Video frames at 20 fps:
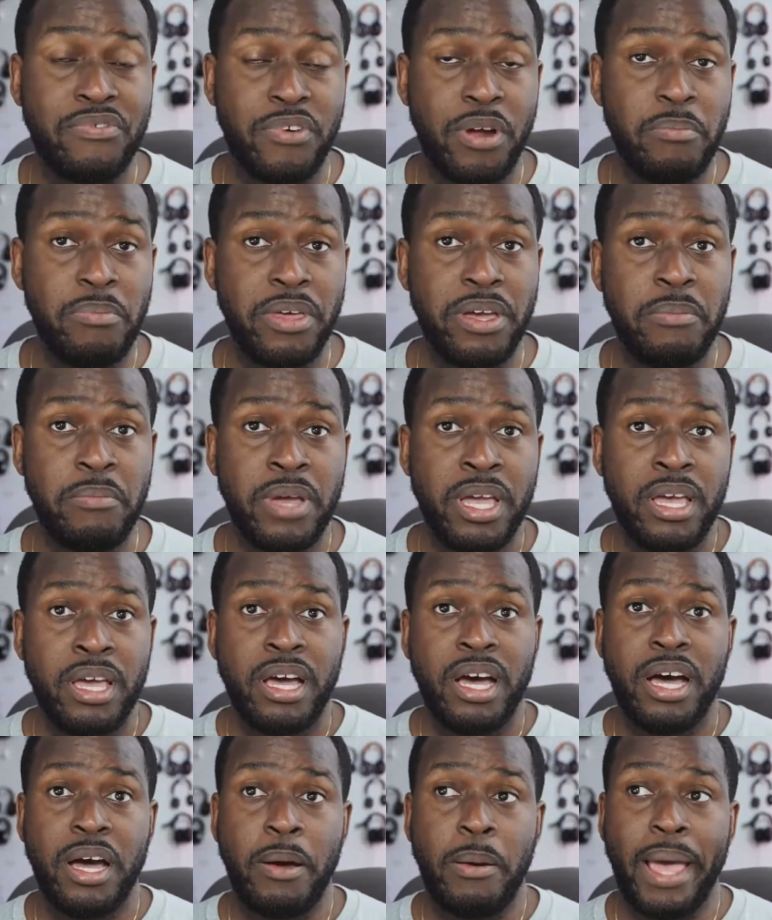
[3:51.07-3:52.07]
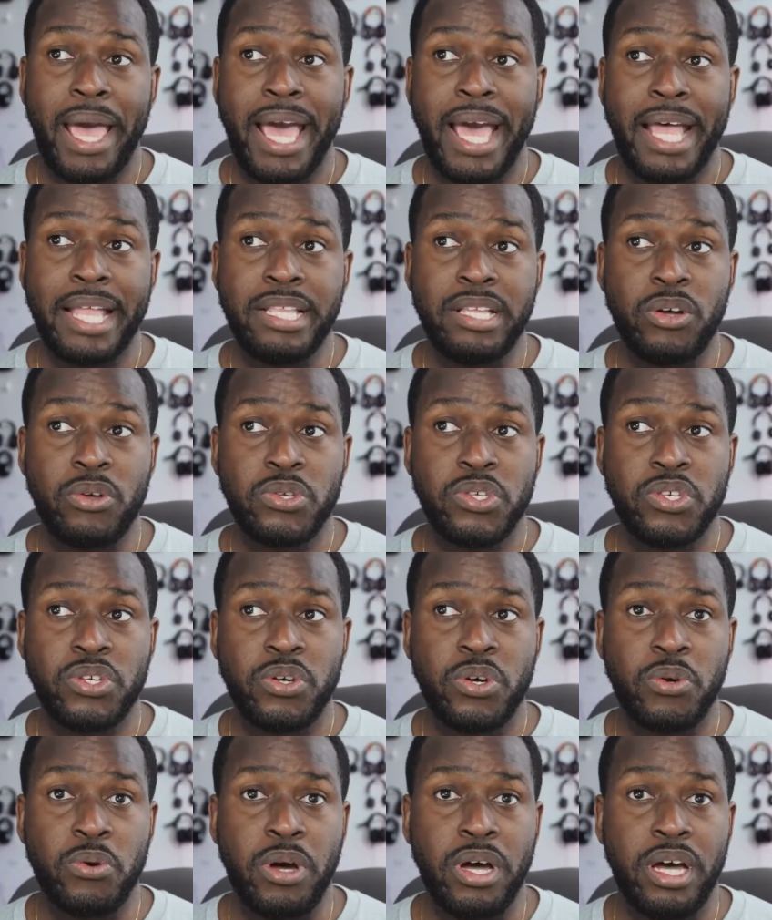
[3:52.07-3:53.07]
from them, and
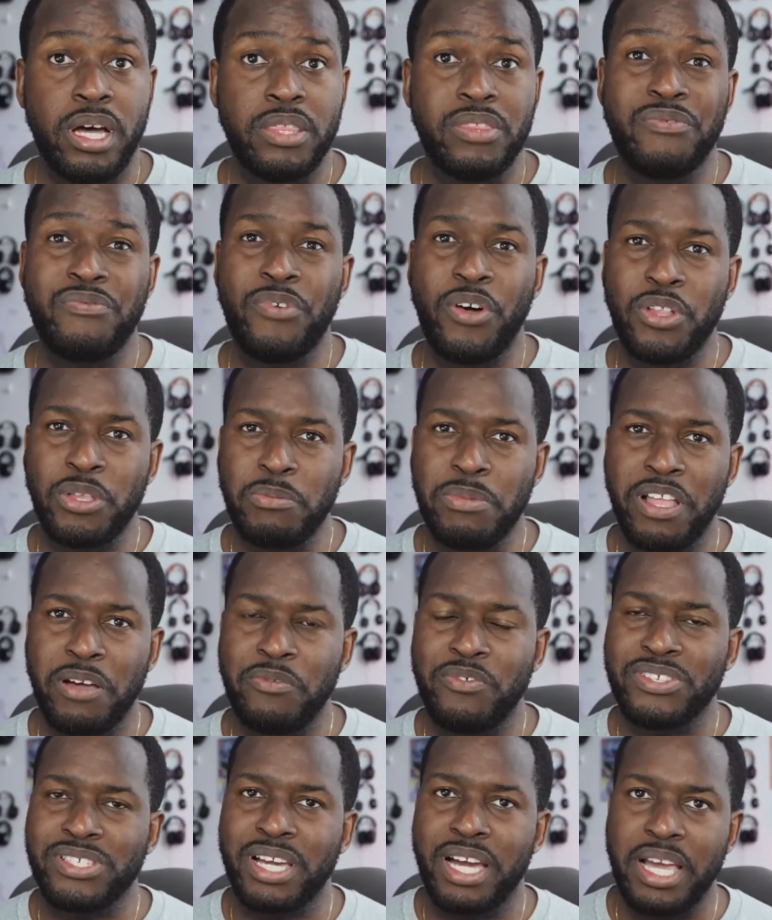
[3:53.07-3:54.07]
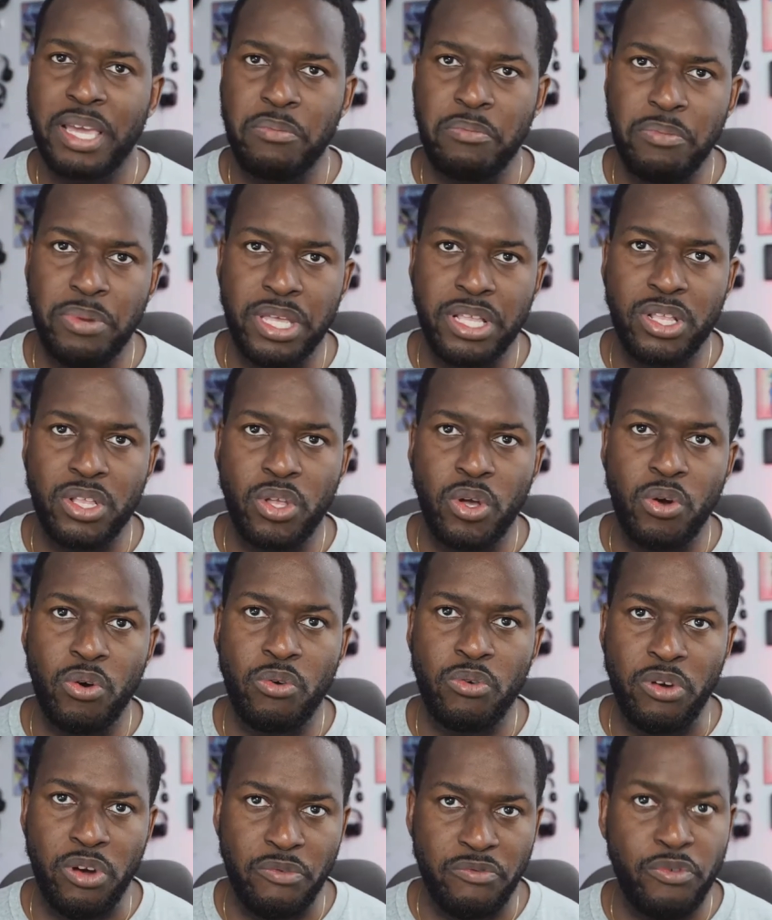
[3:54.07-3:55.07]
also the volume levels are a bit
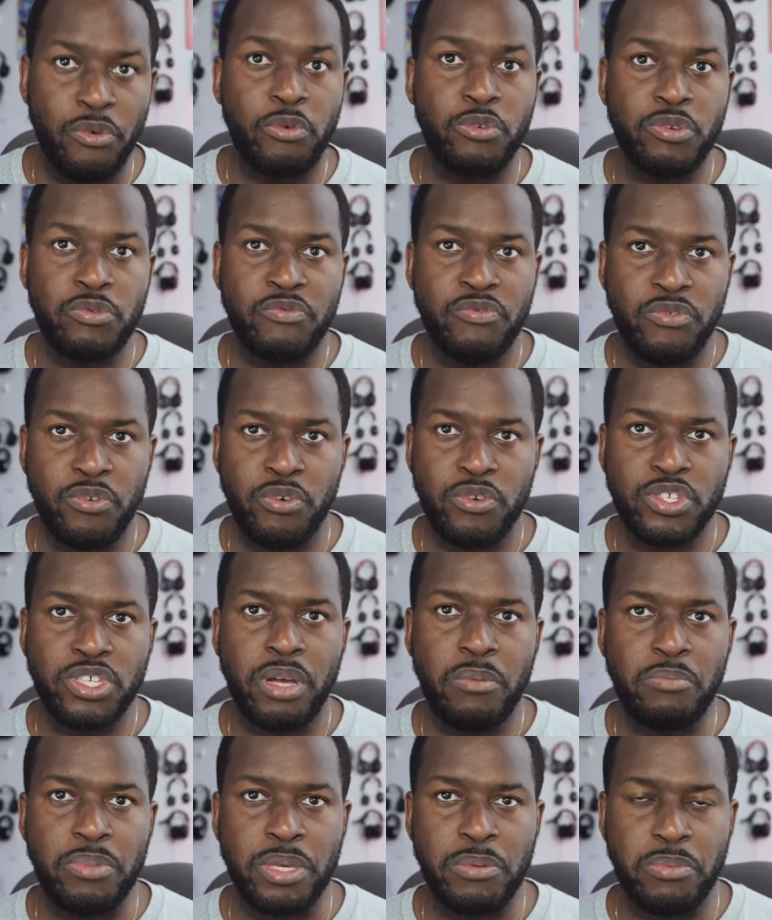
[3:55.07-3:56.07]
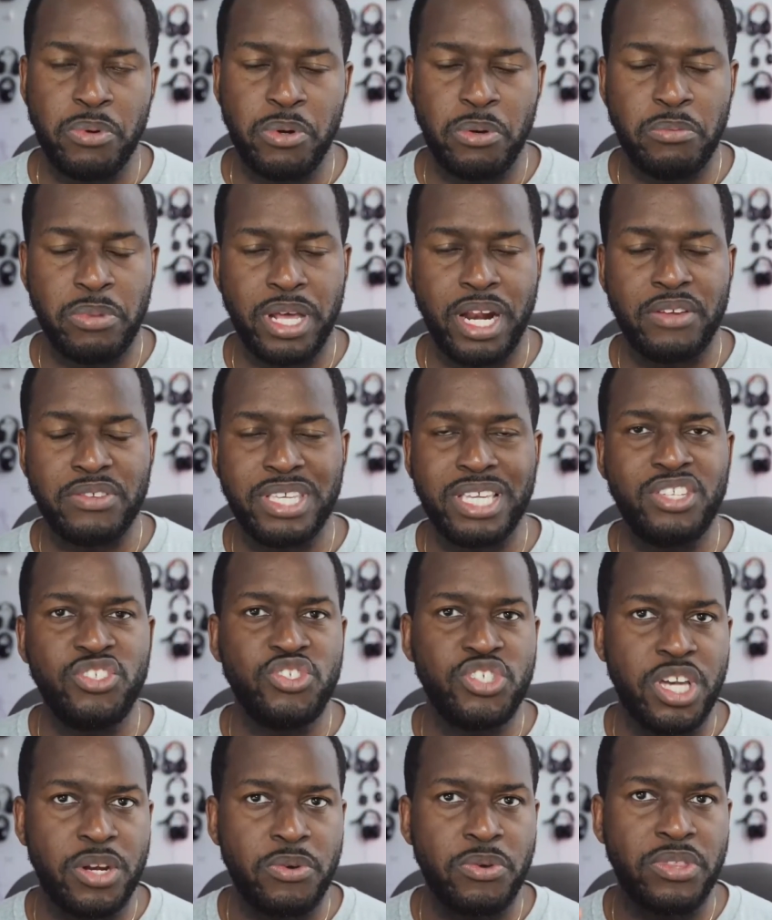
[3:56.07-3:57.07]
low for some people, but I'll say in
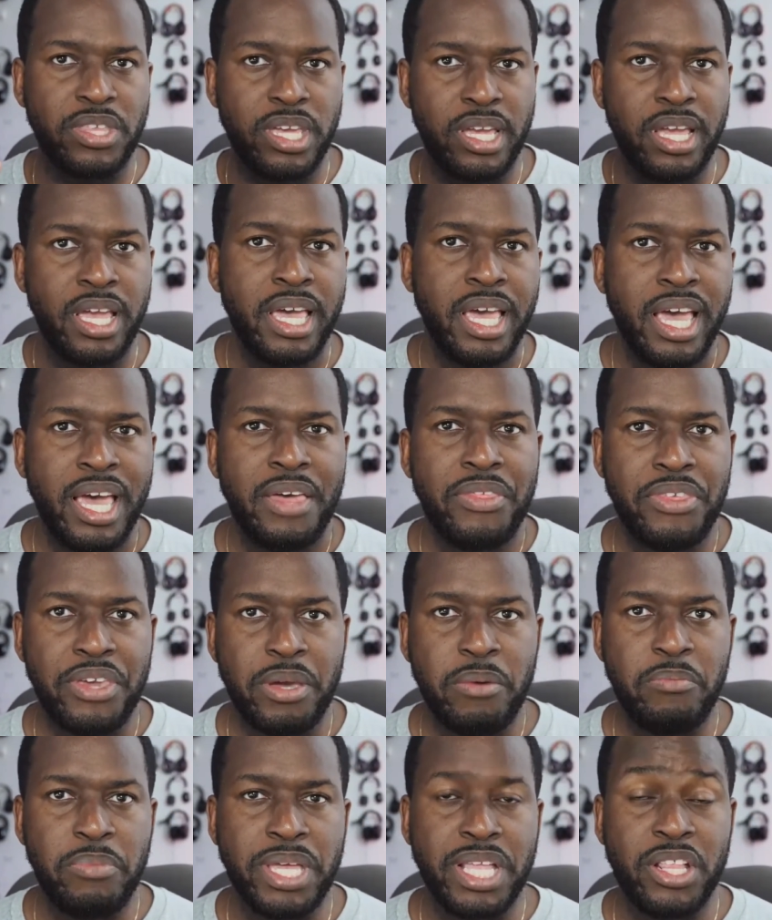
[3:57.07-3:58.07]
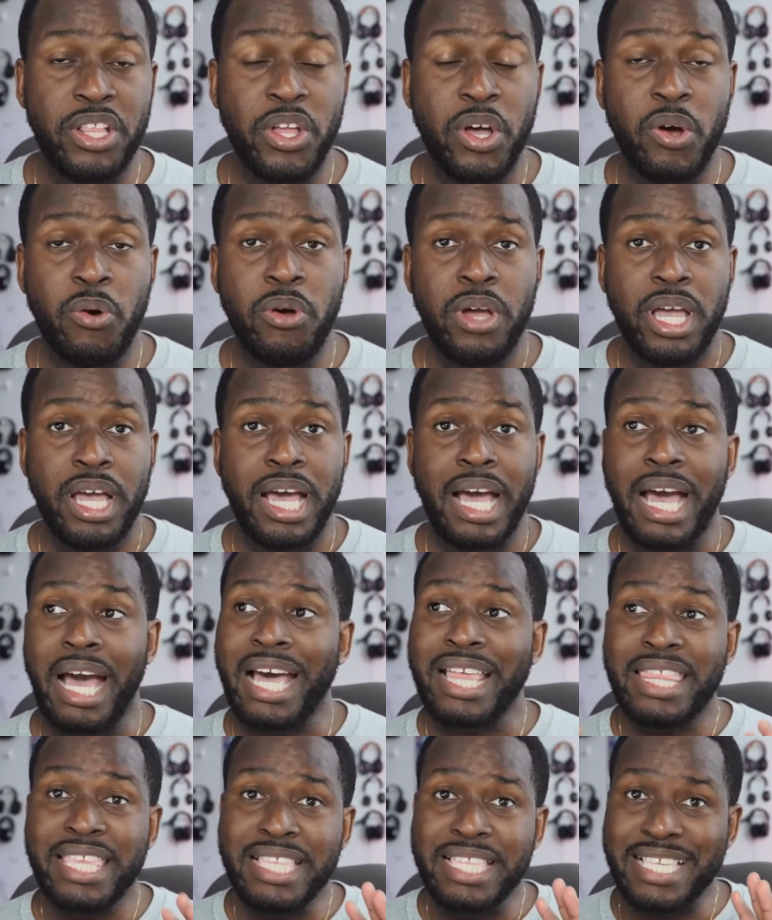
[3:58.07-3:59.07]
general they're a bit low.
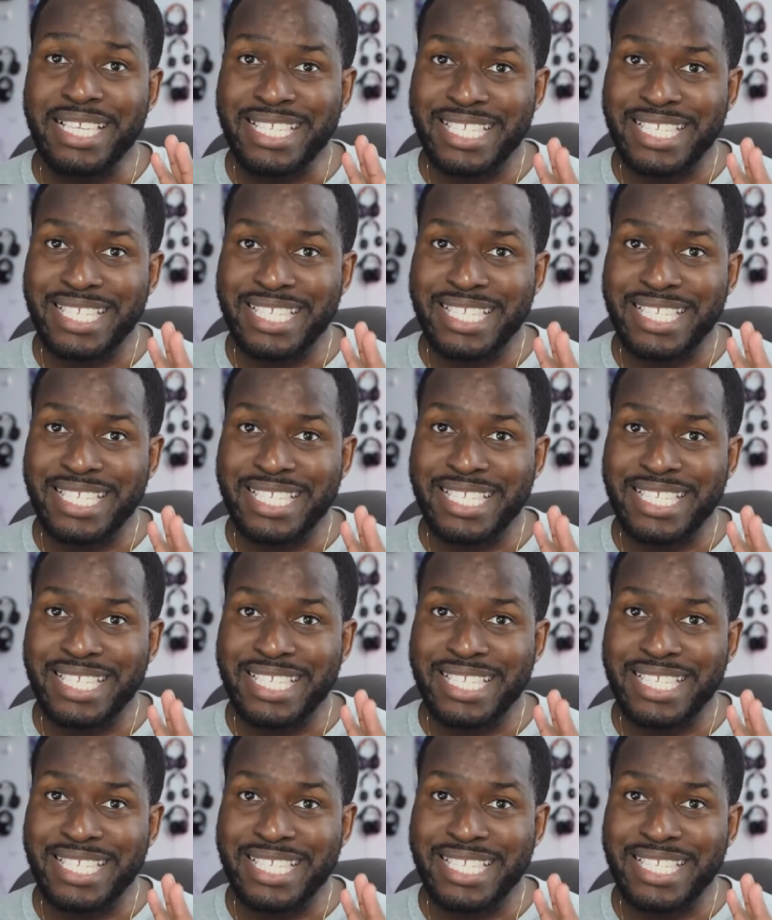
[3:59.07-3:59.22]
I think the